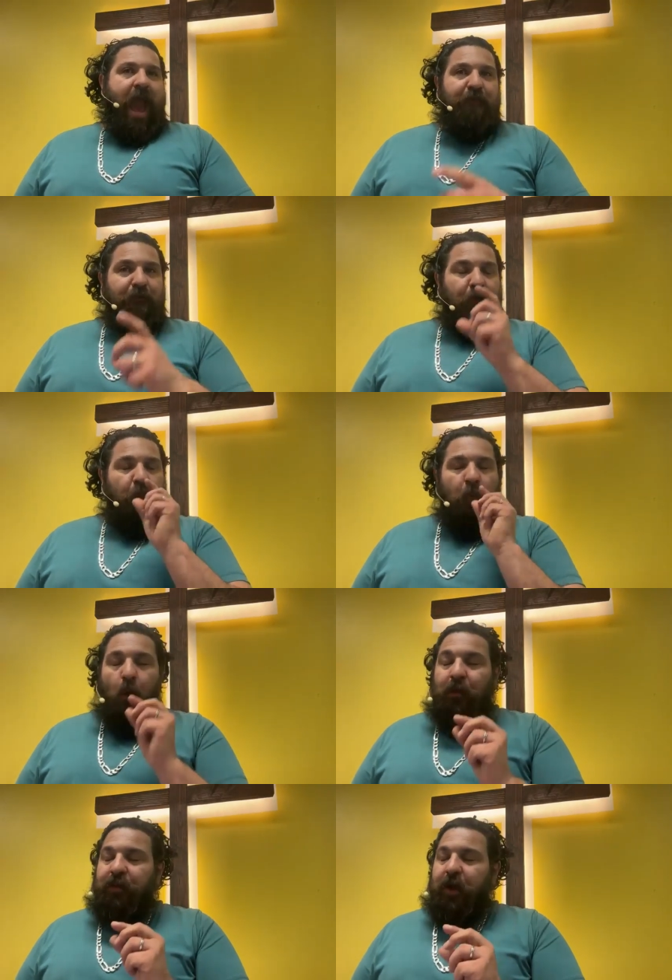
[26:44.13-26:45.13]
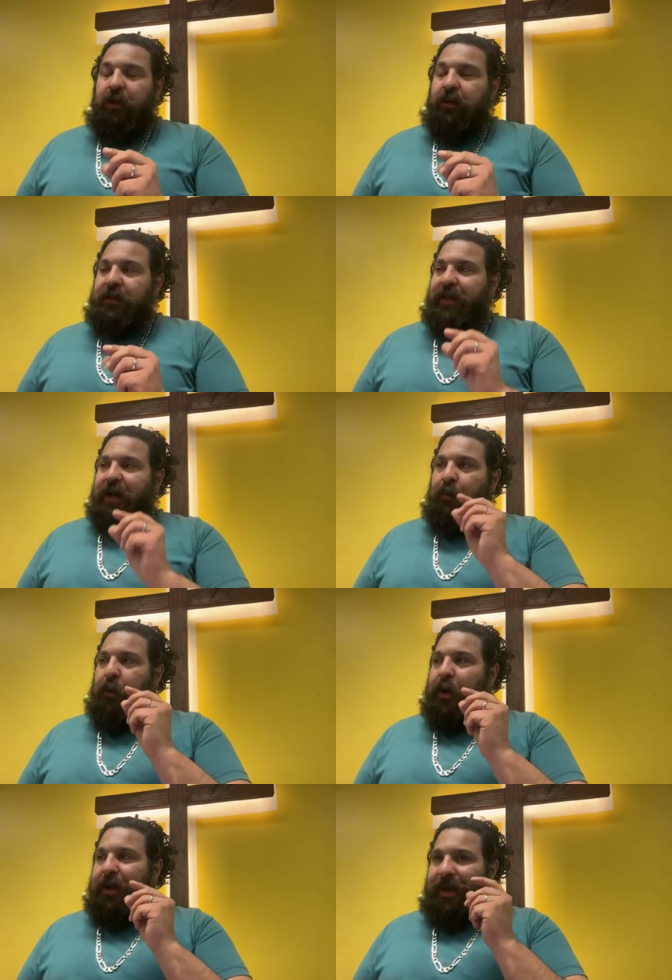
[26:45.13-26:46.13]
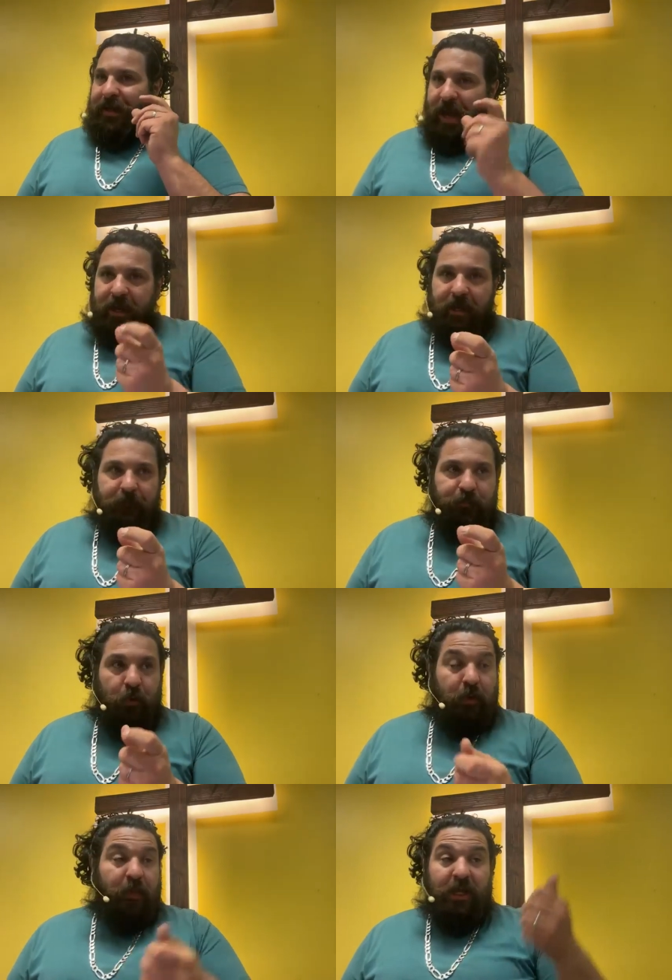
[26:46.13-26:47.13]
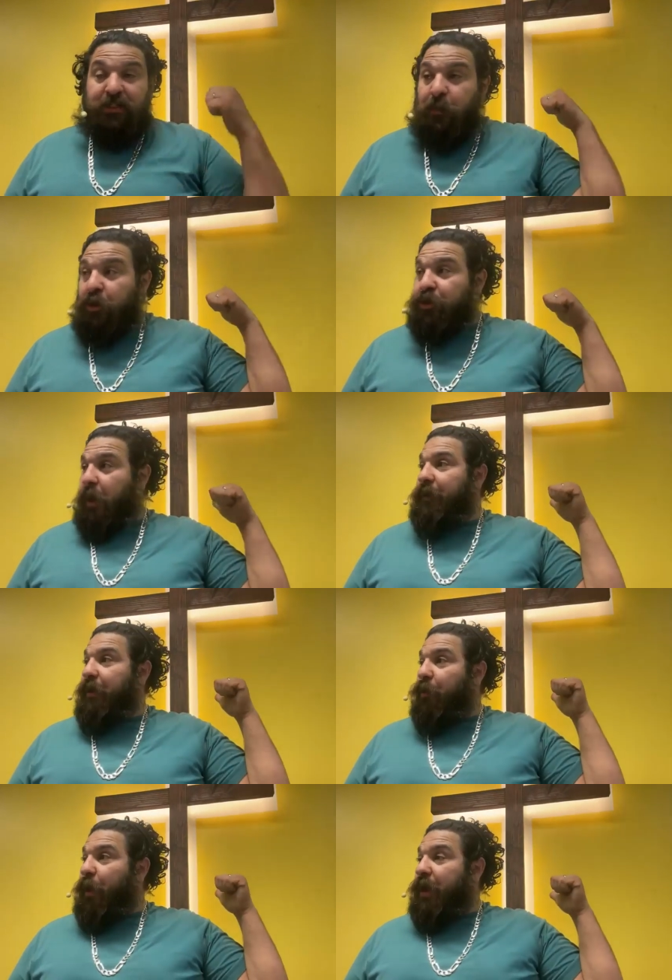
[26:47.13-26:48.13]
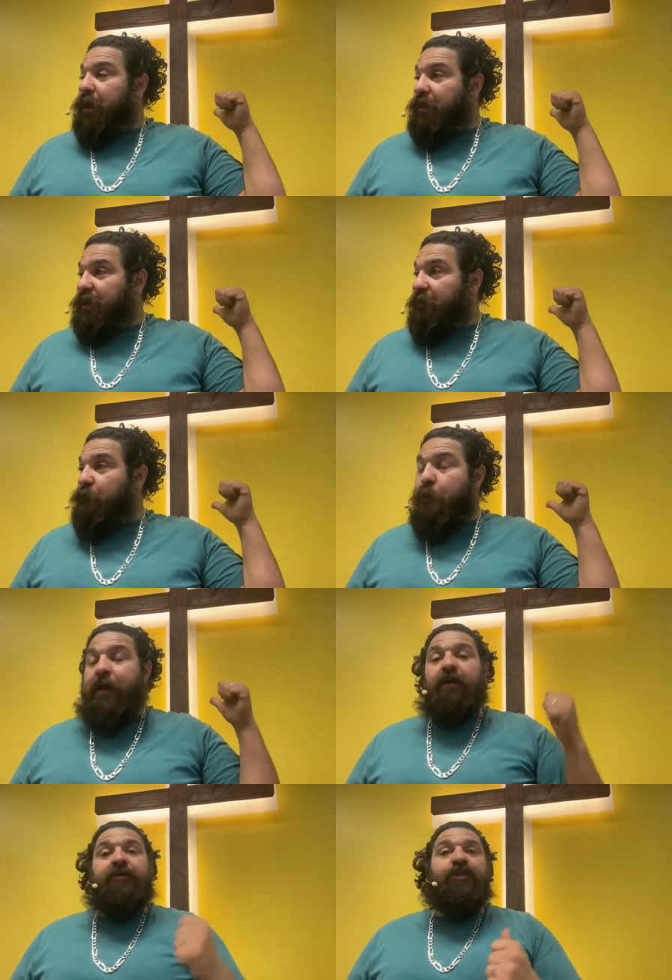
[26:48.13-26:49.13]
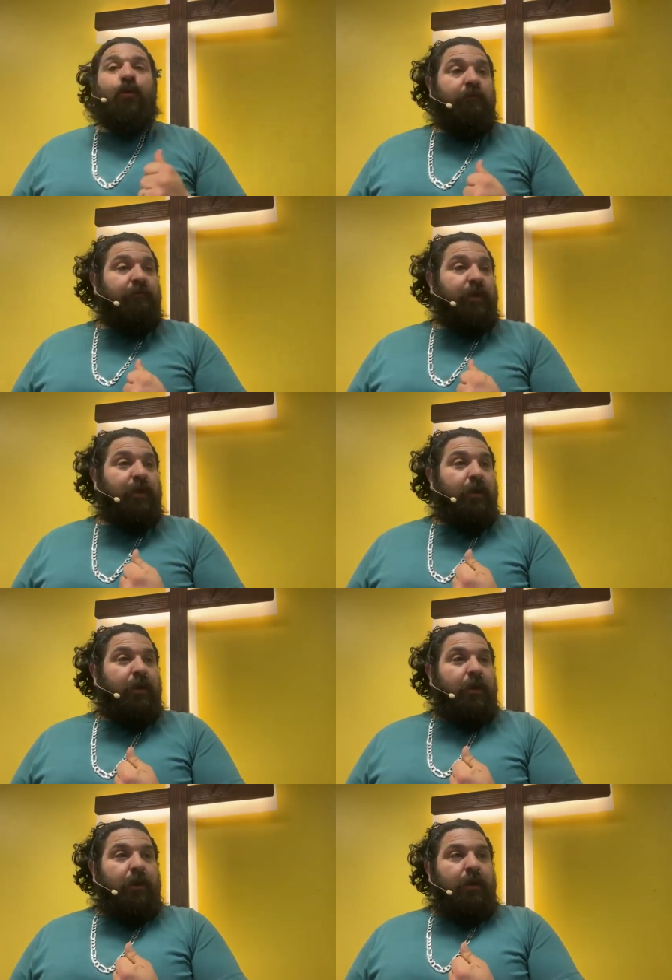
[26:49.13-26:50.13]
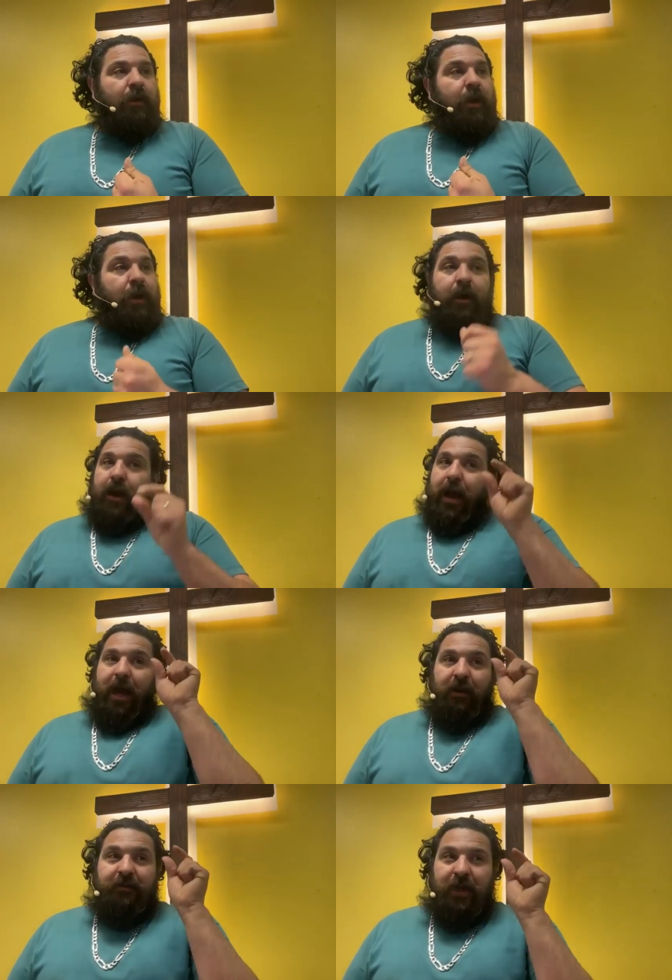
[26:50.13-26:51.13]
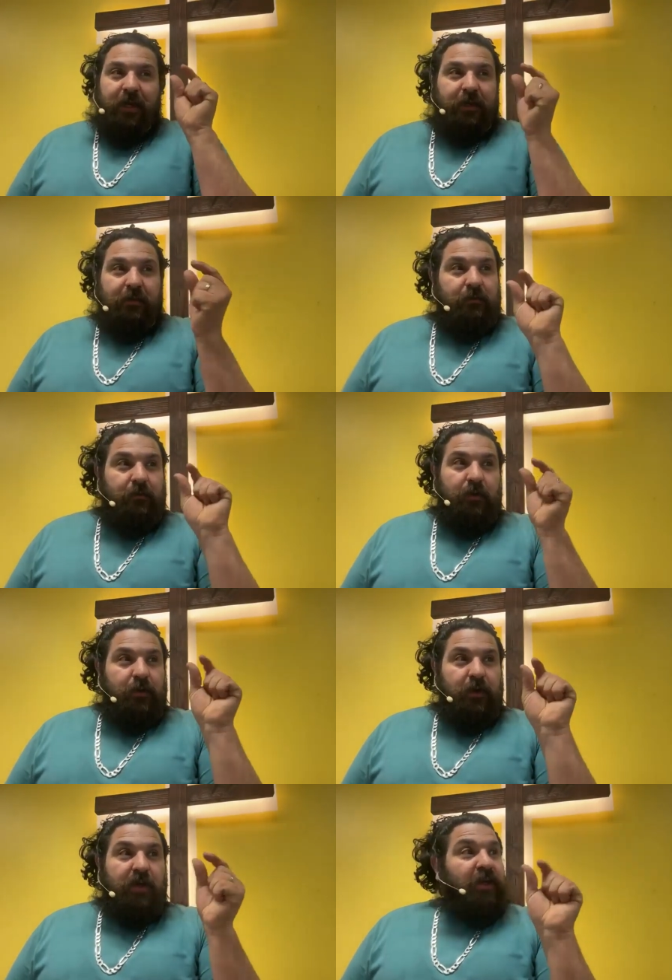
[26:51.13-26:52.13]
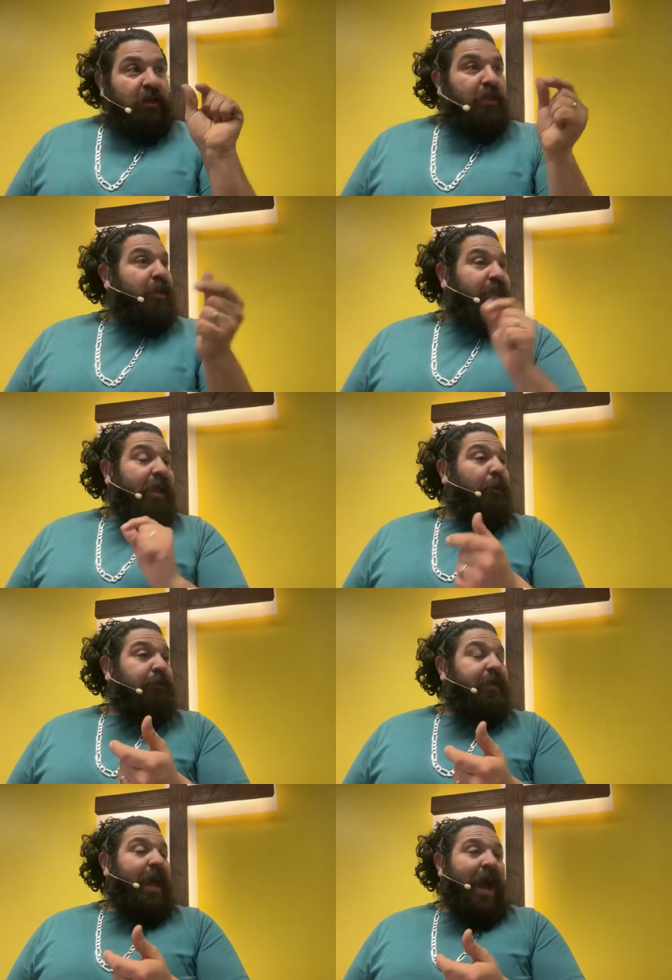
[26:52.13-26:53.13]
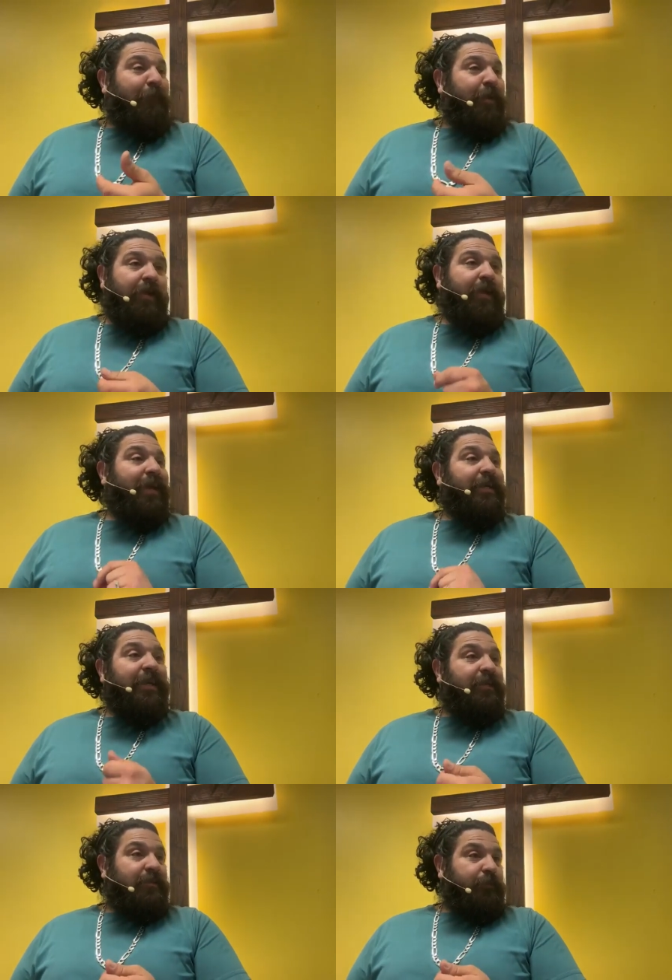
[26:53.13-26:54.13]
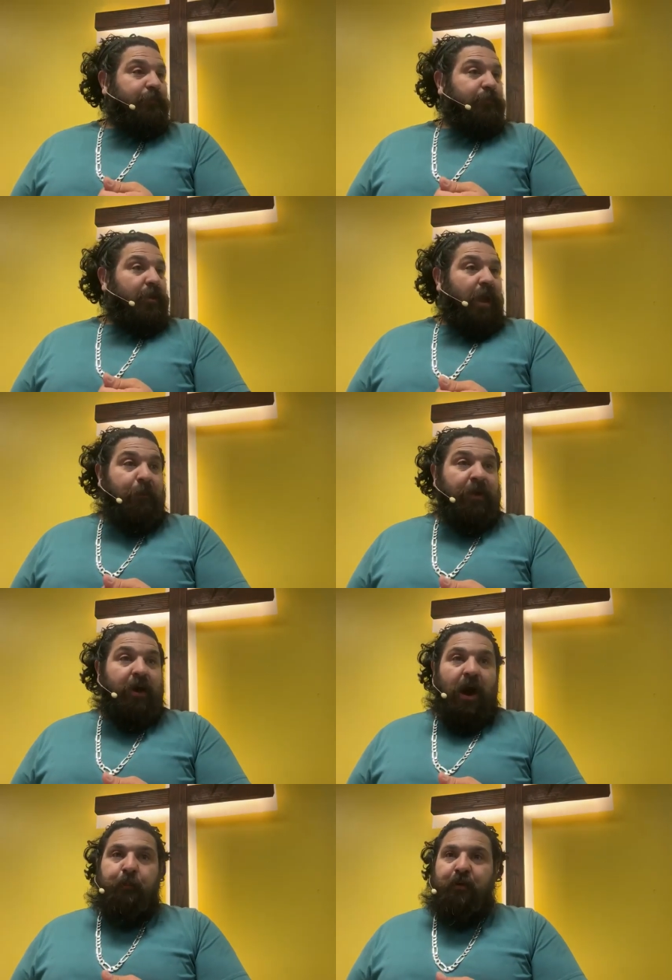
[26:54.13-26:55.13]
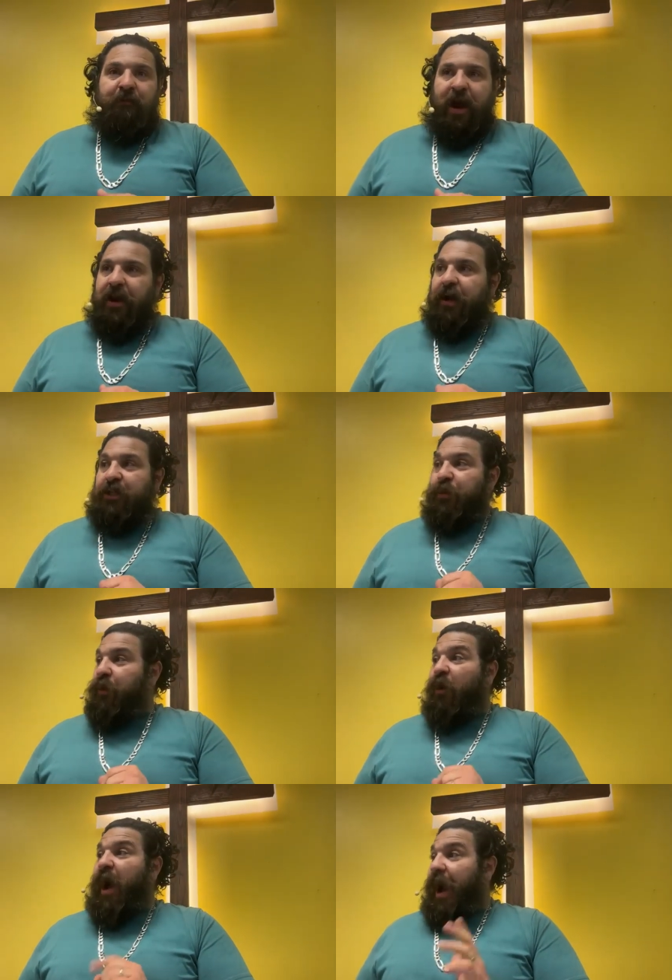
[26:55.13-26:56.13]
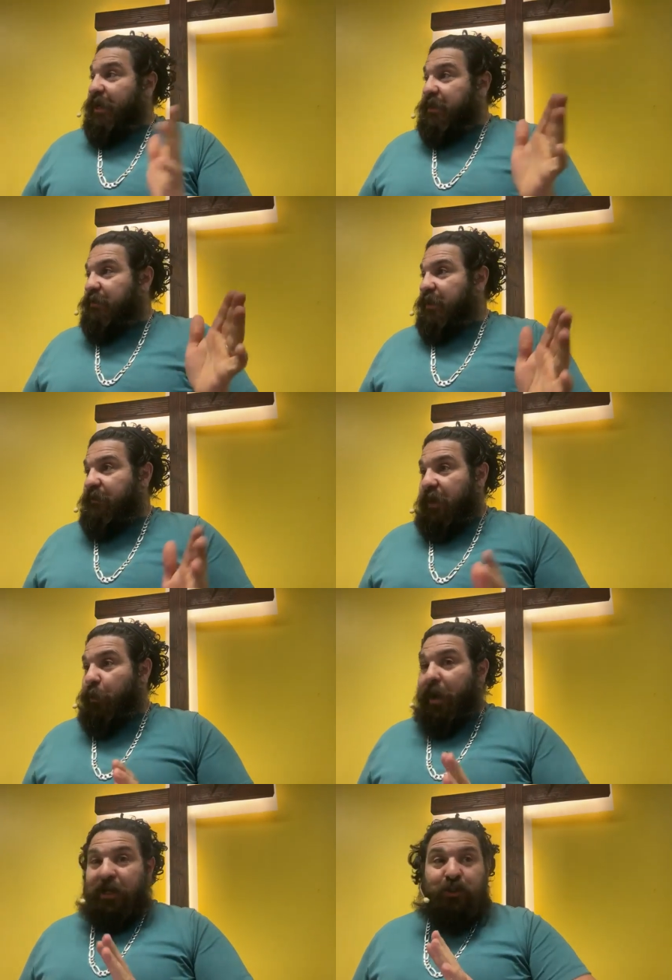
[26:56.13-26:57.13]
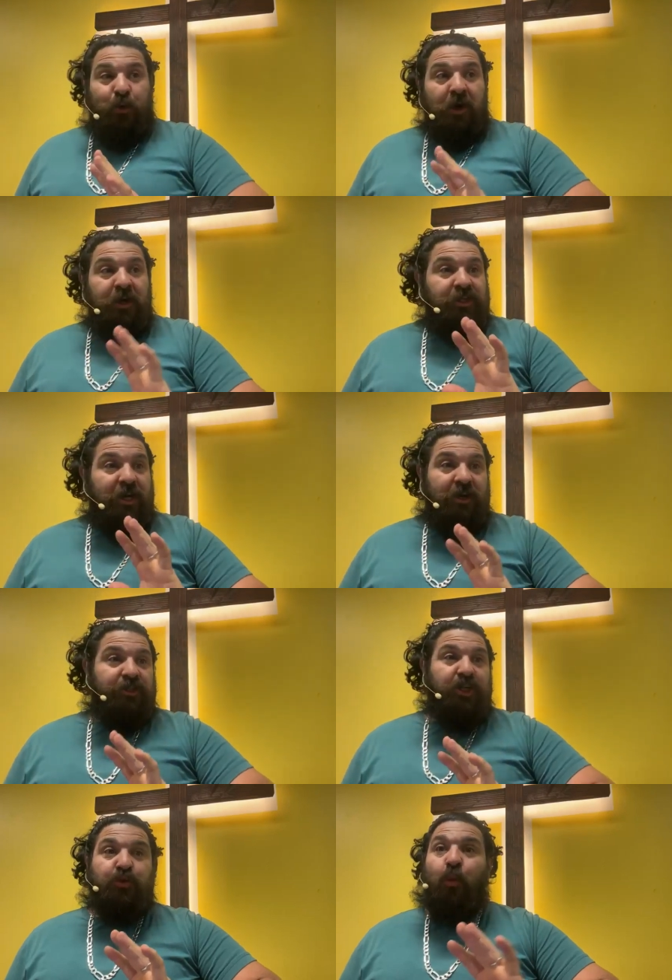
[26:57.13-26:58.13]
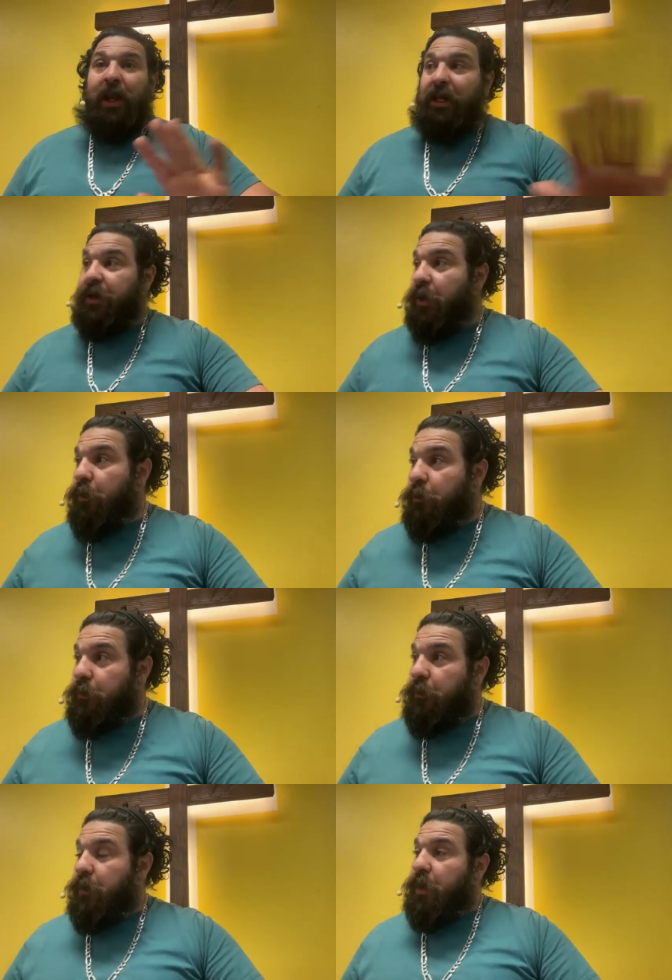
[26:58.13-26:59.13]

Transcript: And for a moment there, it looked like we were going to get it. That smoke shop down the way here is like 4,000 square feet. And I was like, looked like it was going to happen. And then it didn't. I mean, God provided us with all kinds of stuff. Like we got 200 chairs just waiting to go.